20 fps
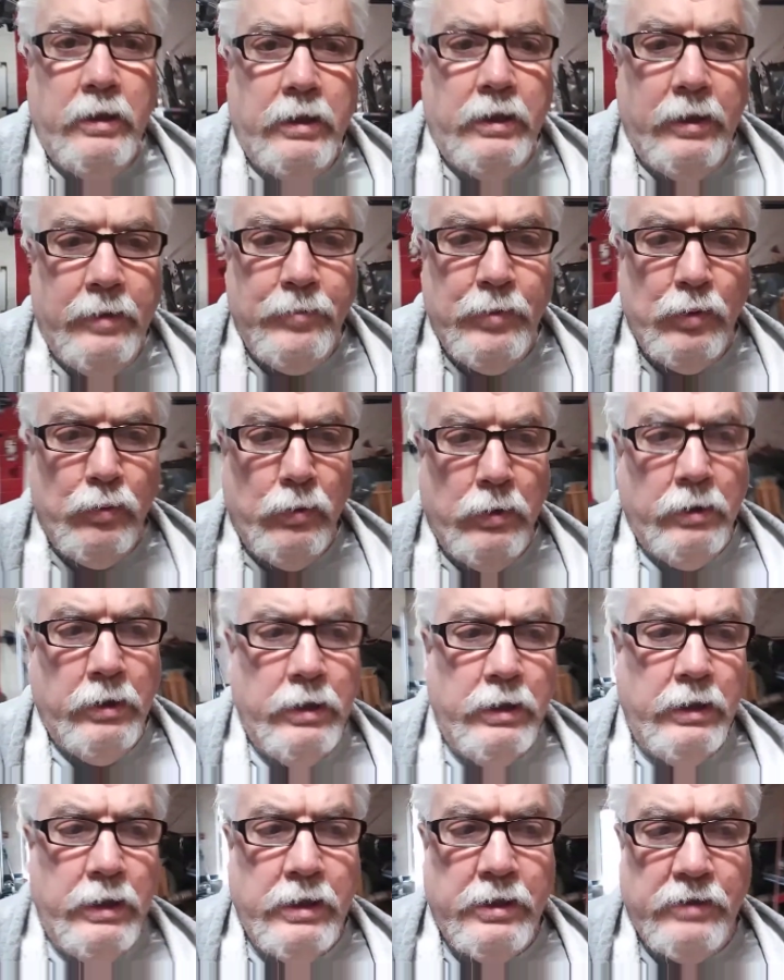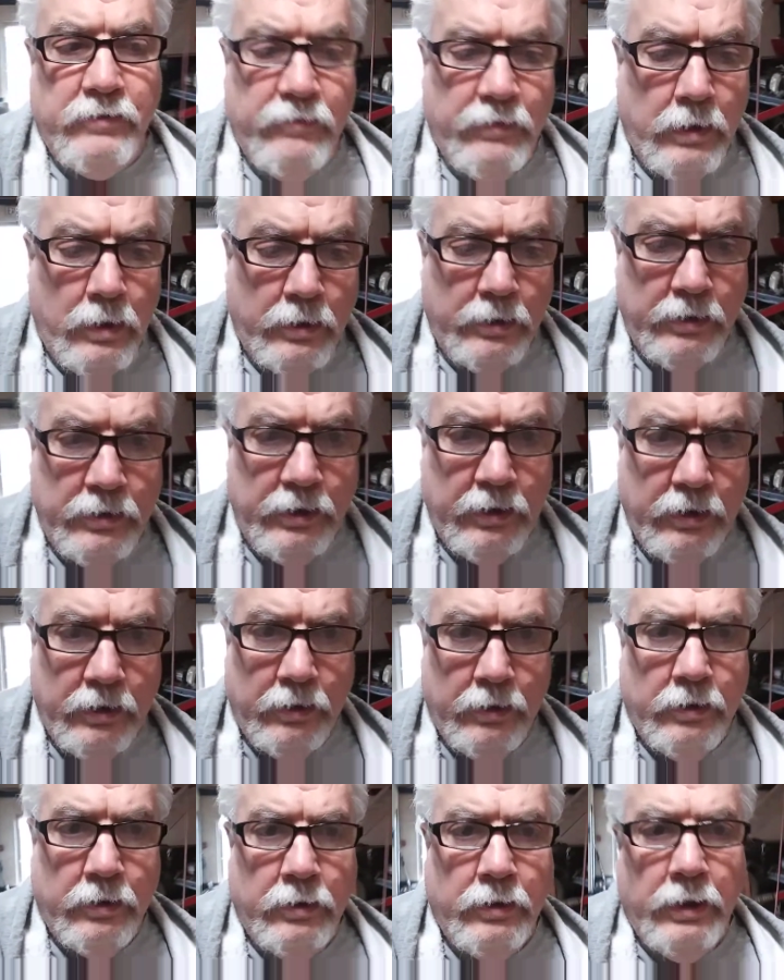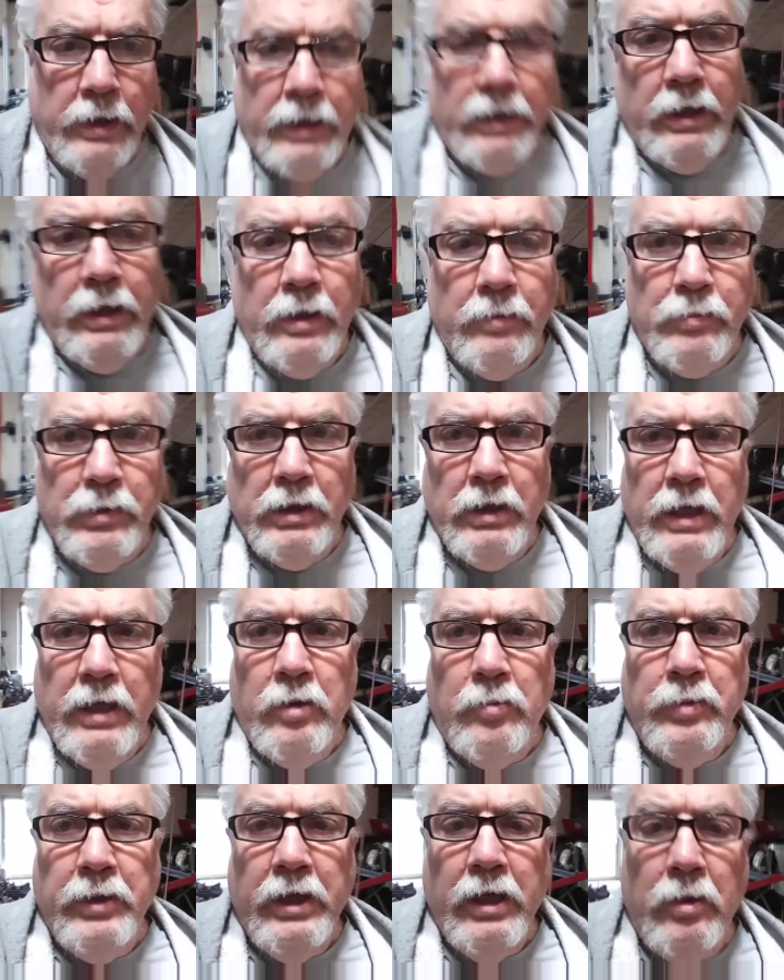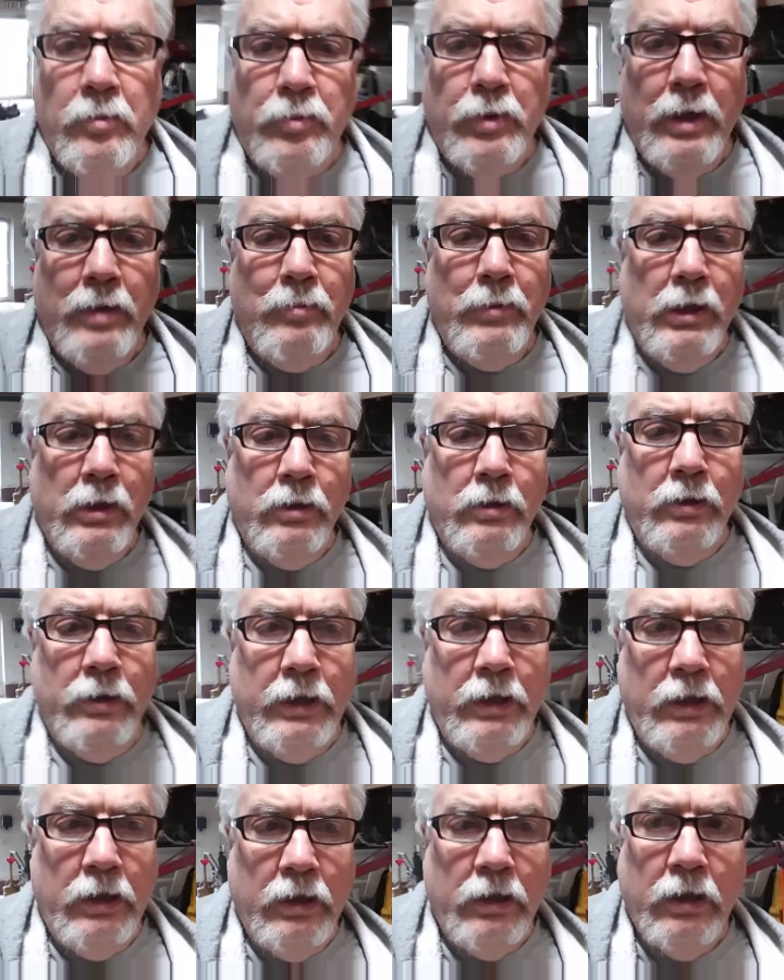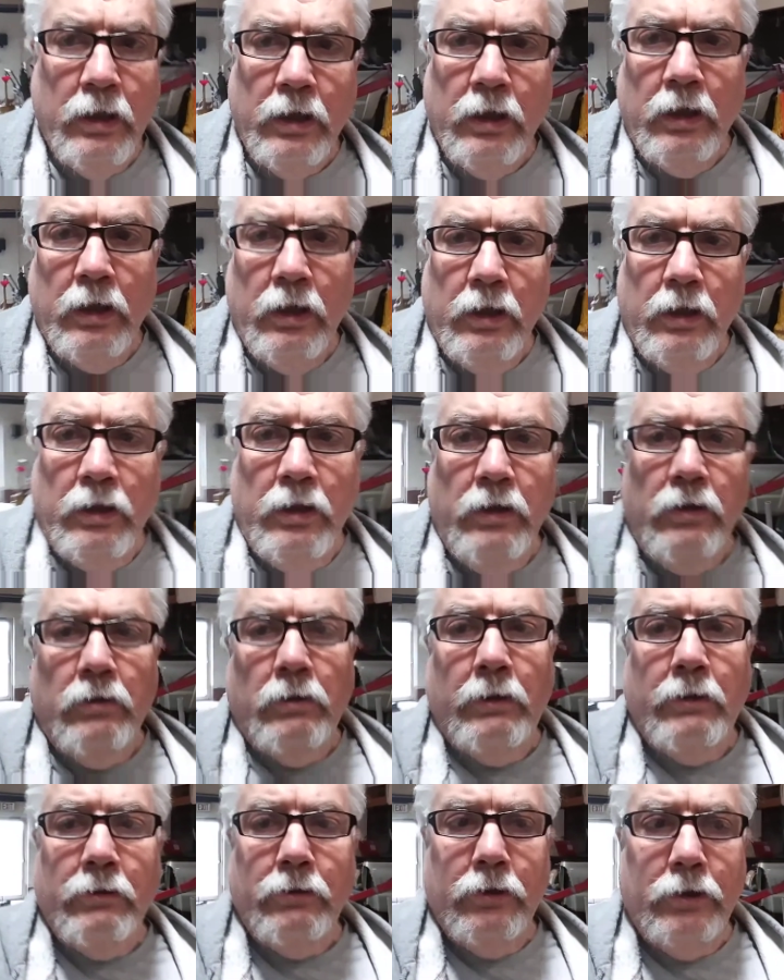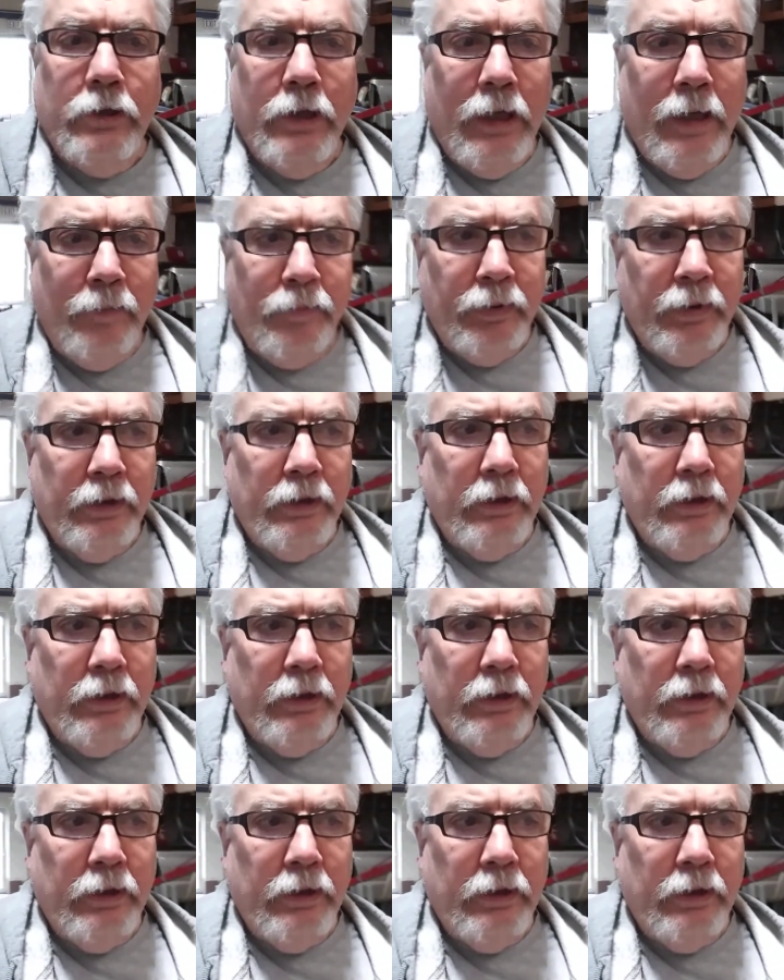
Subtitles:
I've been working as a volunteer and been helping out primarily in the auto shop.